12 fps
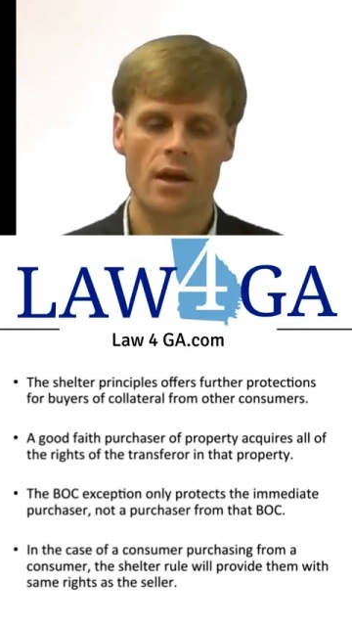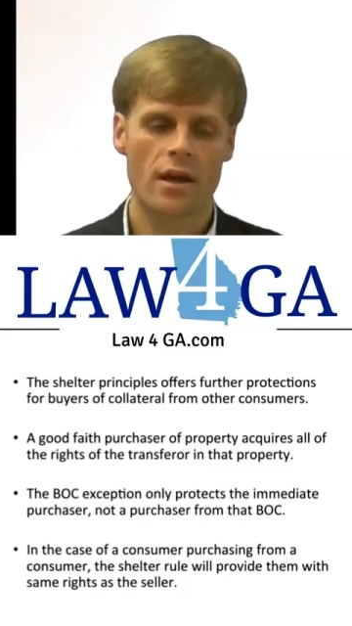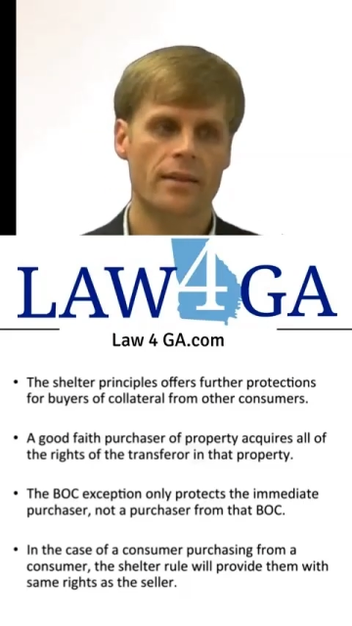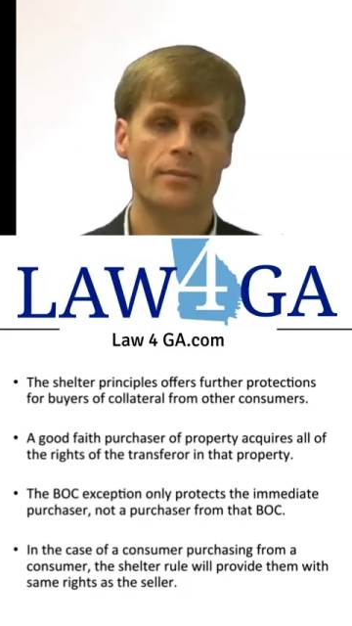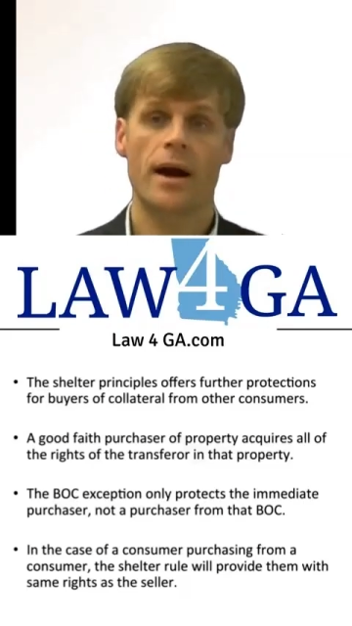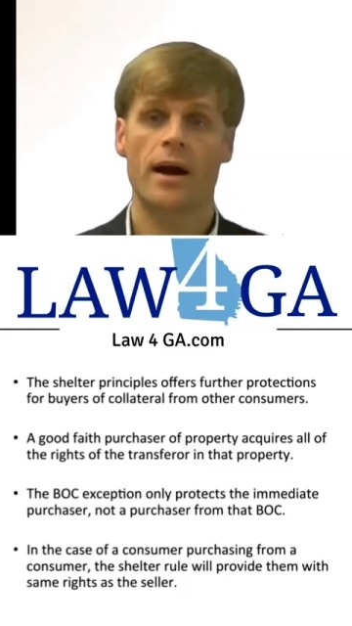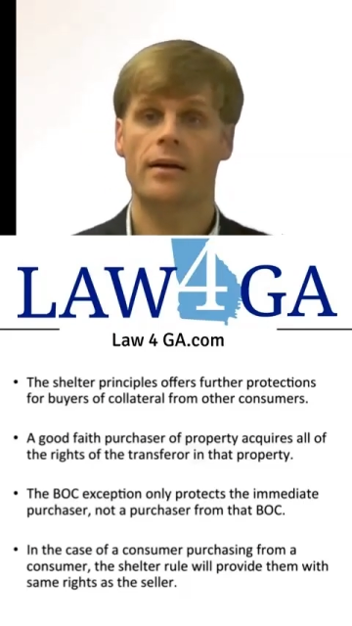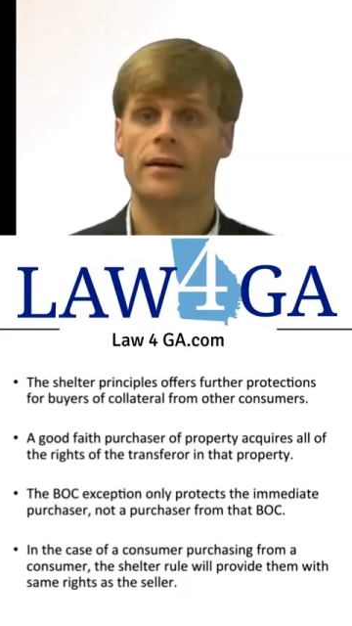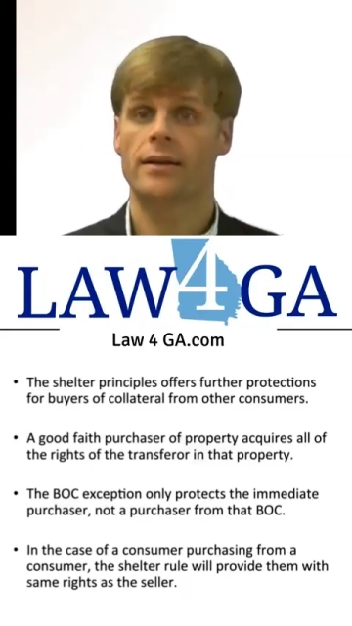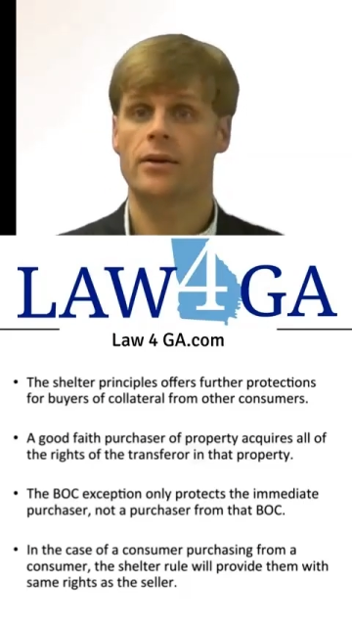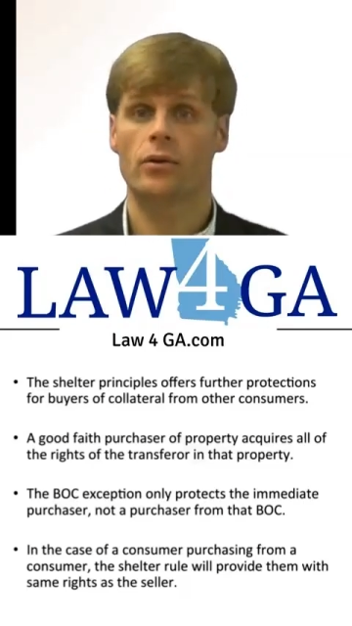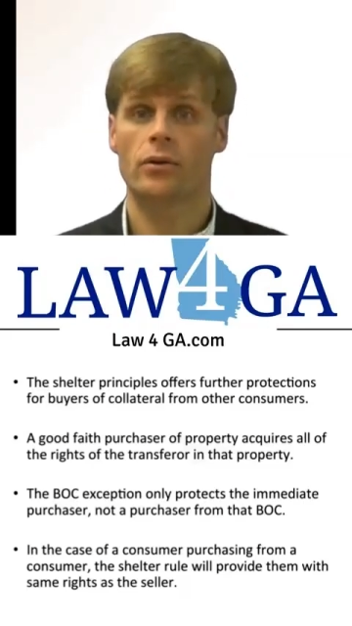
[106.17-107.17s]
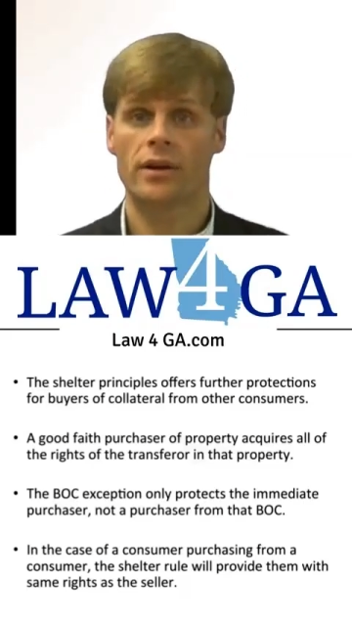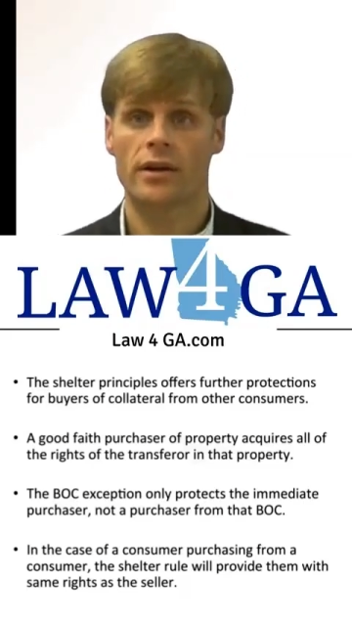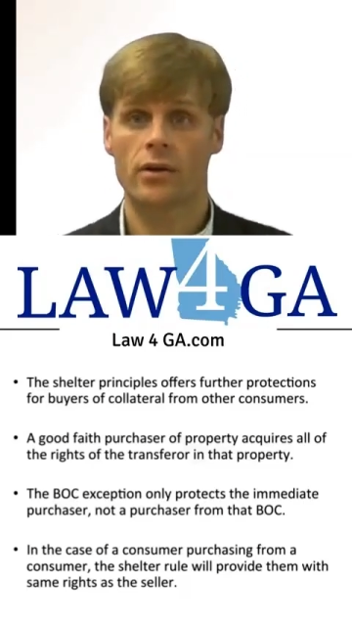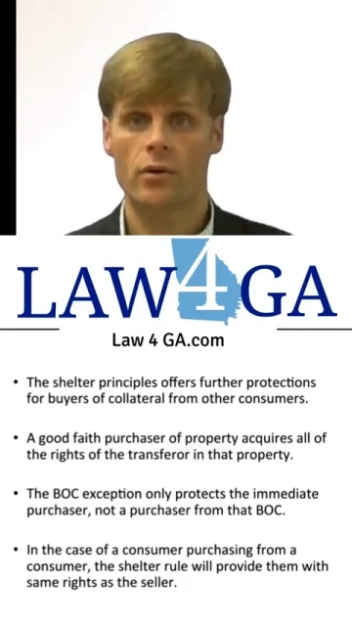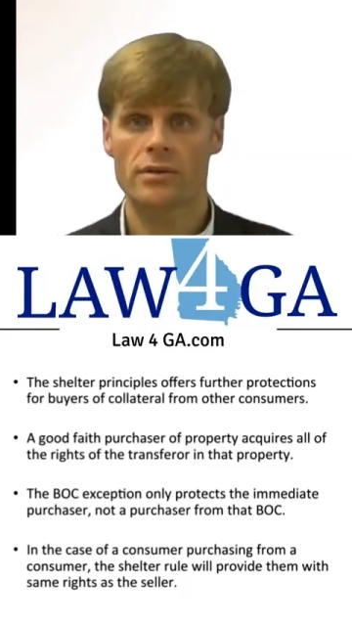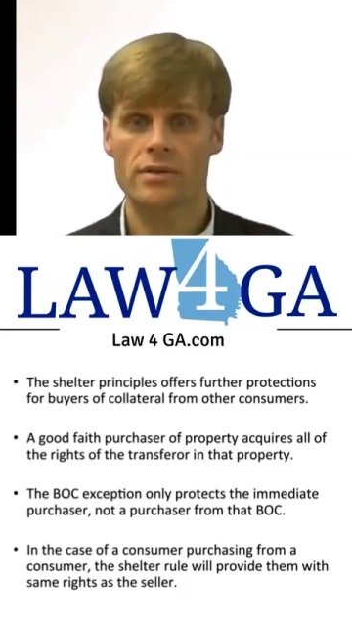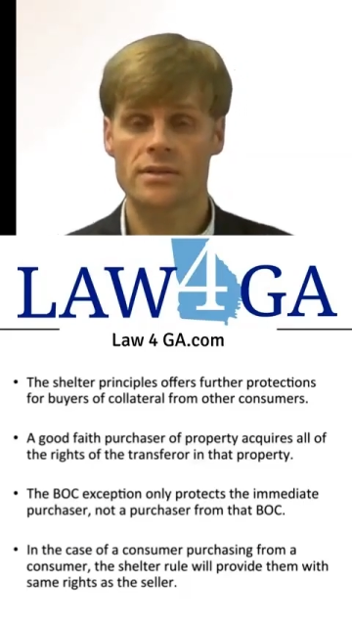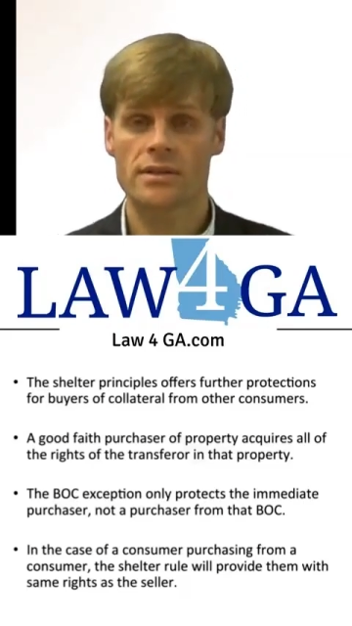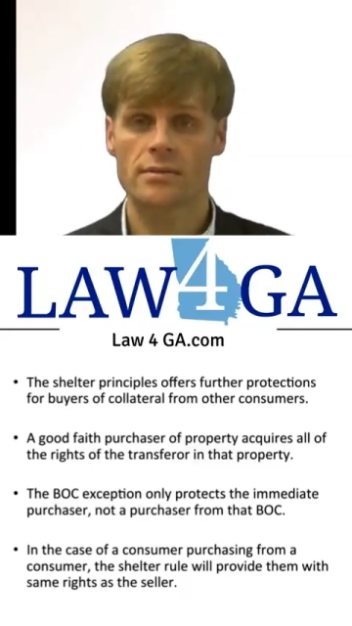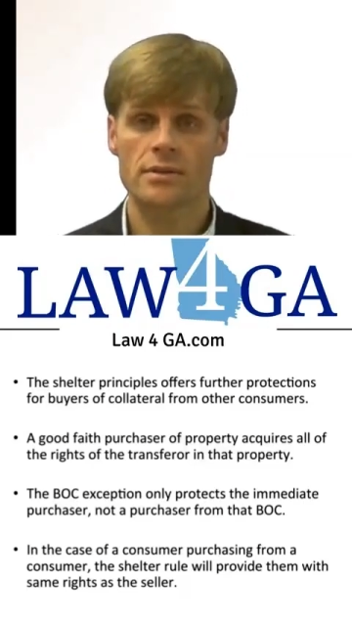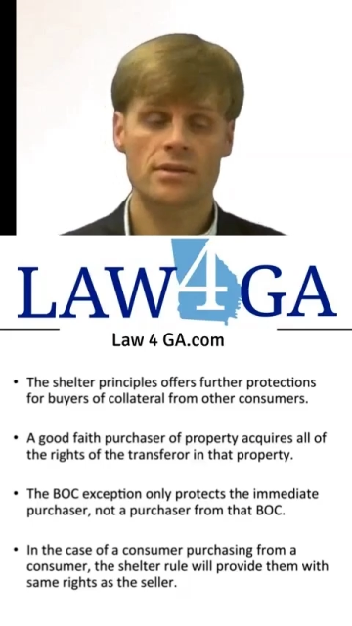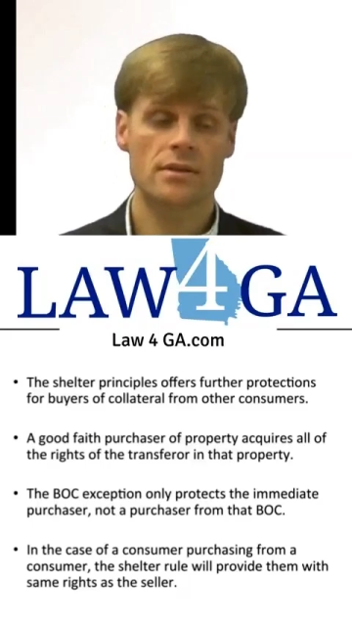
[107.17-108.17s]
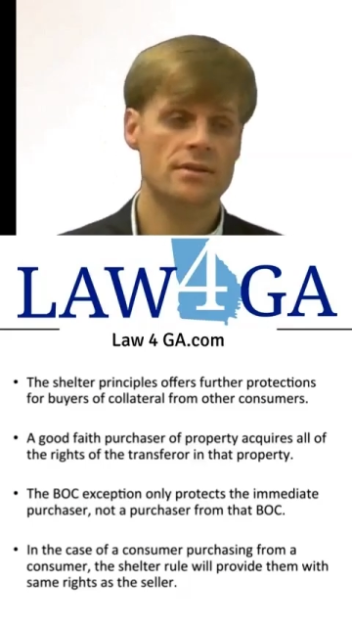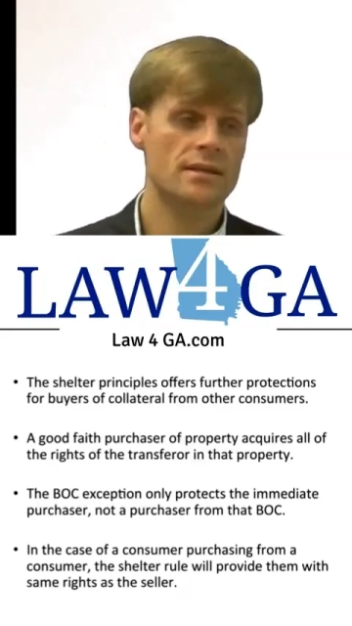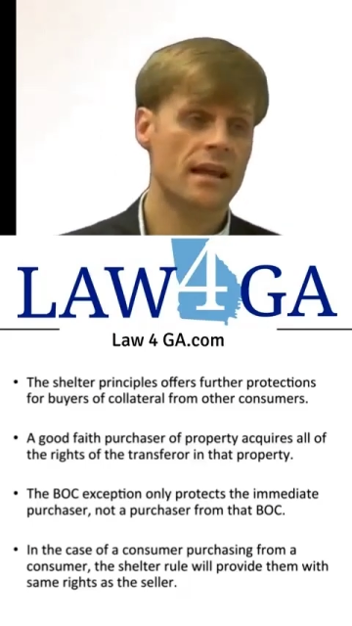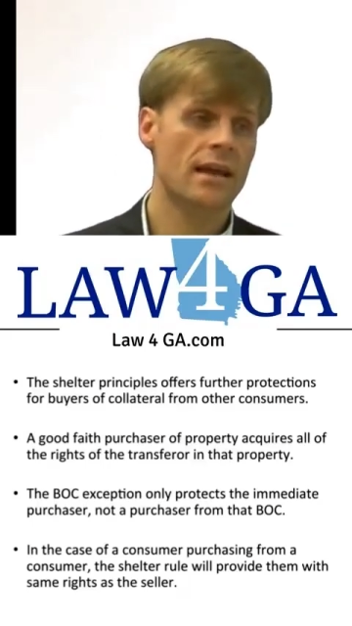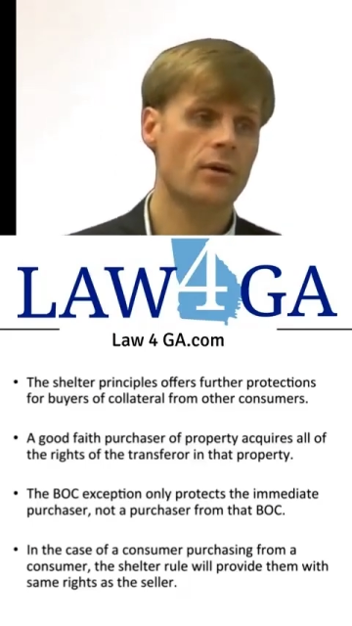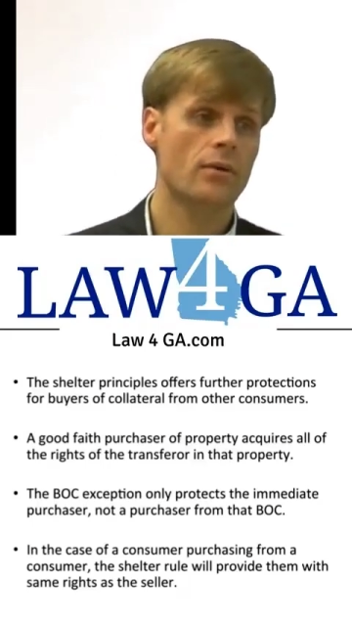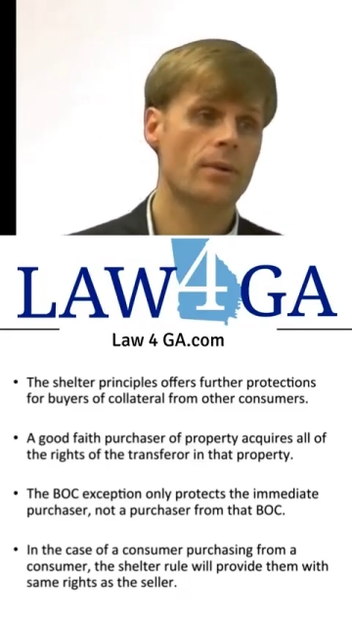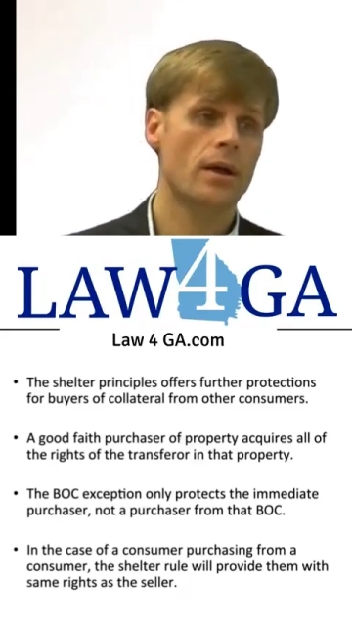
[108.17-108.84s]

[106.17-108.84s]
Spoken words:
The buyer in the ordinary course exemption doesn't help.